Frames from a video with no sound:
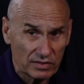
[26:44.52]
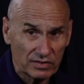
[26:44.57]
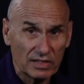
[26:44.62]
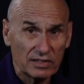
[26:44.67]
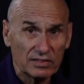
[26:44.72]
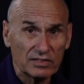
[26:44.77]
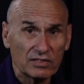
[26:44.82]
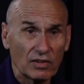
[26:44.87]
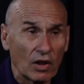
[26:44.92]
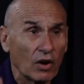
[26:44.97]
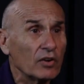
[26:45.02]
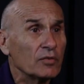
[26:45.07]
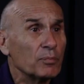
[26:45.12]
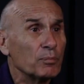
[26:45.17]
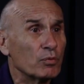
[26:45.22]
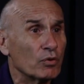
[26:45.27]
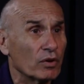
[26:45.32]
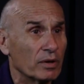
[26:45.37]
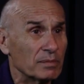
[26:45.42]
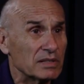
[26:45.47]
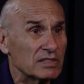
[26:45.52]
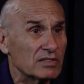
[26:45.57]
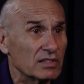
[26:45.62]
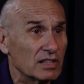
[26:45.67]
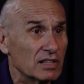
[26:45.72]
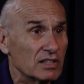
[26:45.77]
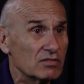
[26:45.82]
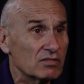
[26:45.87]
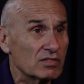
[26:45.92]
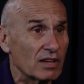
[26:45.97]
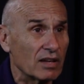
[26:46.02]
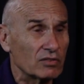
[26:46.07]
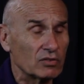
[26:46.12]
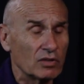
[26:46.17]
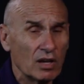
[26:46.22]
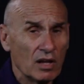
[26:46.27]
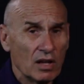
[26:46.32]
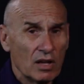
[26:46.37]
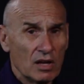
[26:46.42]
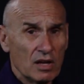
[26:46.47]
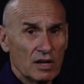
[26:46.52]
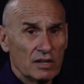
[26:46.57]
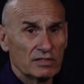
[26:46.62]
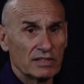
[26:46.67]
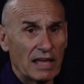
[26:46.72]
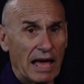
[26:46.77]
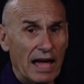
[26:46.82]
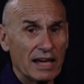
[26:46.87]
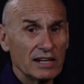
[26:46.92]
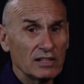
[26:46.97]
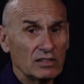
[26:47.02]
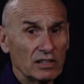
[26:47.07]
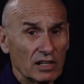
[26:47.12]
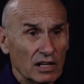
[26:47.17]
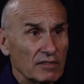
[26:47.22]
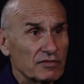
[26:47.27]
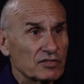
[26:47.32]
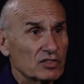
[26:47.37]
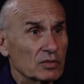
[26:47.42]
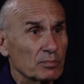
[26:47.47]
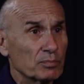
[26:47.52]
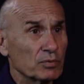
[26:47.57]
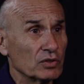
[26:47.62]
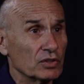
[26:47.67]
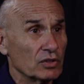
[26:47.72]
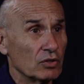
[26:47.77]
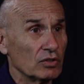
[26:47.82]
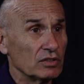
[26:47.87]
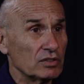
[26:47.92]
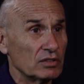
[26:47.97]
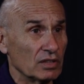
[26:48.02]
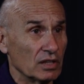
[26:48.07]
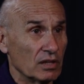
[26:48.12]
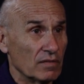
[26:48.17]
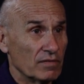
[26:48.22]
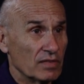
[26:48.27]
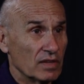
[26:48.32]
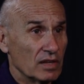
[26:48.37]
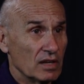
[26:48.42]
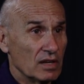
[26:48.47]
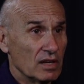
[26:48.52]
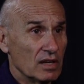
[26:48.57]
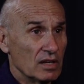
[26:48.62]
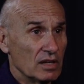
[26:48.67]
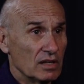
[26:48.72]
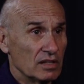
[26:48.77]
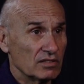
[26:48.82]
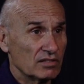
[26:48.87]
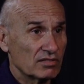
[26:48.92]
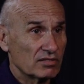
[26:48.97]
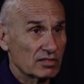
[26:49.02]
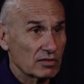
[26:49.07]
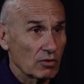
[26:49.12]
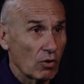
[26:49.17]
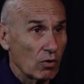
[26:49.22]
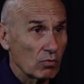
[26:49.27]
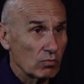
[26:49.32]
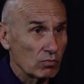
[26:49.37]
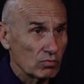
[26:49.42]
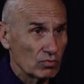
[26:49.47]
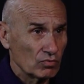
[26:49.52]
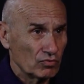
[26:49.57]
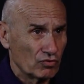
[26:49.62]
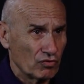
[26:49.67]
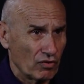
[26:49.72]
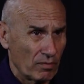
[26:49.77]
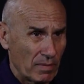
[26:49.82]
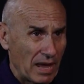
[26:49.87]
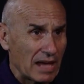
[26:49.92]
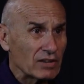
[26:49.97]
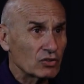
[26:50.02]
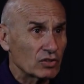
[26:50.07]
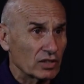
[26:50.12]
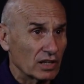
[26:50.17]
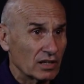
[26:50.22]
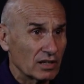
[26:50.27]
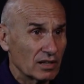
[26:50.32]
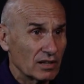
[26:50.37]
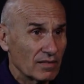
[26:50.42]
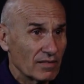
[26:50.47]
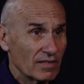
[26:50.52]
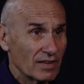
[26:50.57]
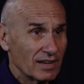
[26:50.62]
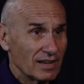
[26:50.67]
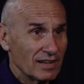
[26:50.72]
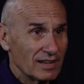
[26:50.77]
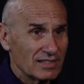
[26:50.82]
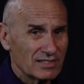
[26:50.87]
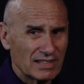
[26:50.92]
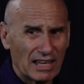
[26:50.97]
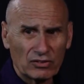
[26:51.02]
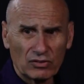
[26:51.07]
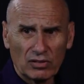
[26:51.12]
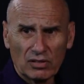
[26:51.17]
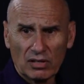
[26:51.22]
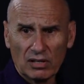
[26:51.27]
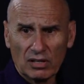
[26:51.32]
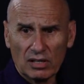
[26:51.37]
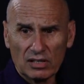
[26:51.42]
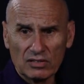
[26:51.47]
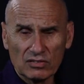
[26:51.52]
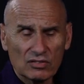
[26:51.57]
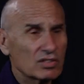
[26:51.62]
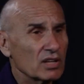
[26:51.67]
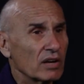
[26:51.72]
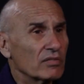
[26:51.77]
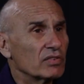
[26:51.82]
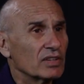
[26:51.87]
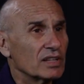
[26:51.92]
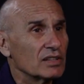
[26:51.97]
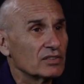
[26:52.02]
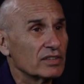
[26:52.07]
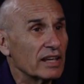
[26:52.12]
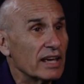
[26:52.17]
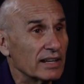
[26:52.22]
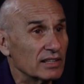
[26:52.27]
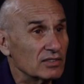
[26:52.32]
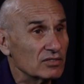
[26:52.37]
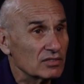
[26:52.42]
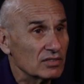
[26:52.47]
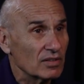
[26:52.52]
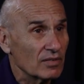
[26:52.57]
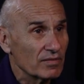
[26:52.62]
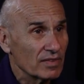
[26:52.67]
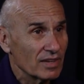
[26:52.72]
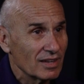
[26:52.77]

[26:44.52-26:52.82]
The third premise is that the IDF superiority is so dramatic that in several days,